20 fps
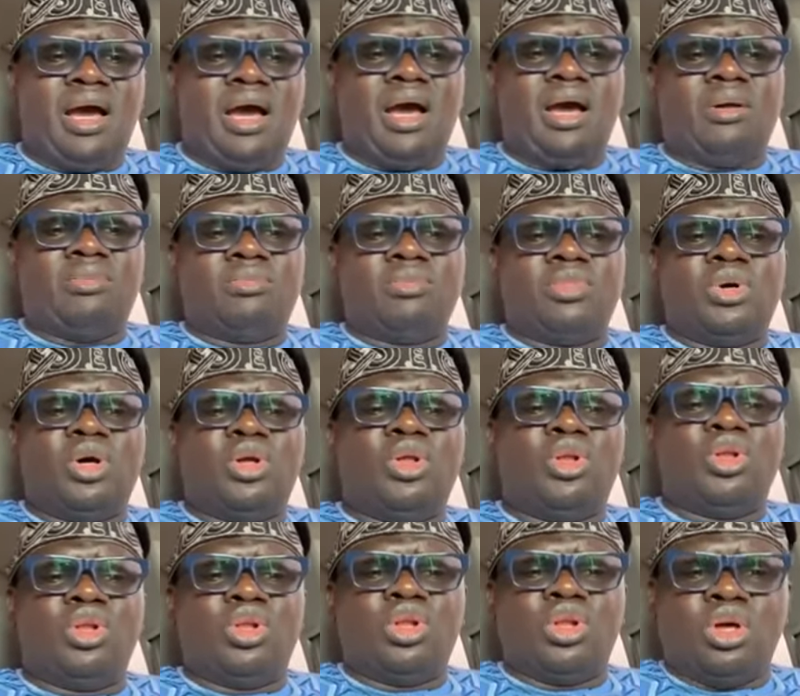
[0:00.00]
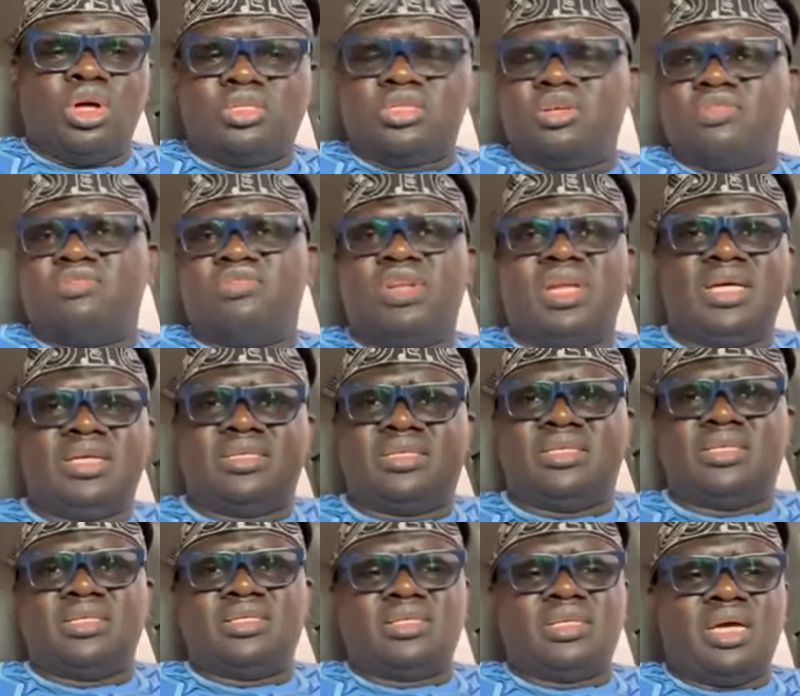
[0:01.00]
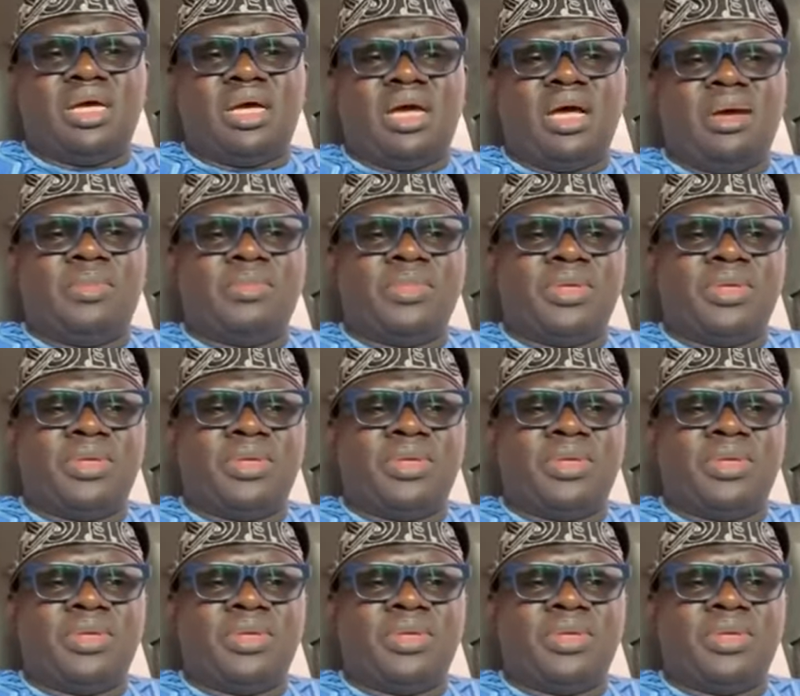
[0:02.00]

A lot of lessons. I